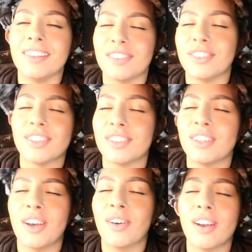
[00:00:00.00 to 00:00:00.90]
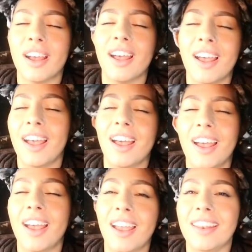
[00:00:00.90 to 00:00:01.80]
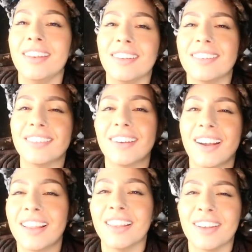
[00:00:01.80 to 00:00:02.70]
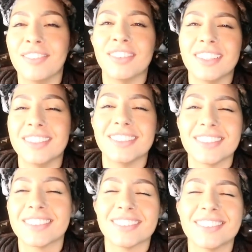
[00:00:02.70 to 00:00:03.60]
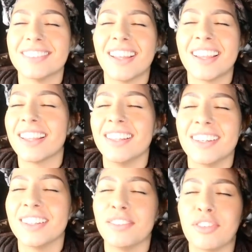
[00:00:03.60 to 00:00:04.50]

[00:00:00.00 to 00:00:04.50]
this feels so good. I love this. I could literally